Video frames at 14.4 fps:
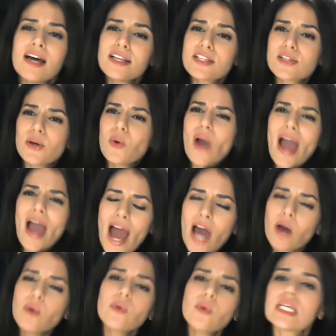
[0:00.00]
So
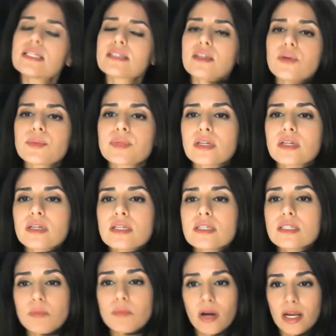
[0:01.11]
how is the
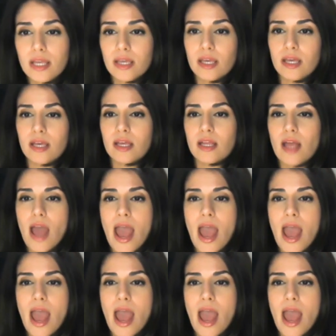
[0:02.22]
cryptocurrency market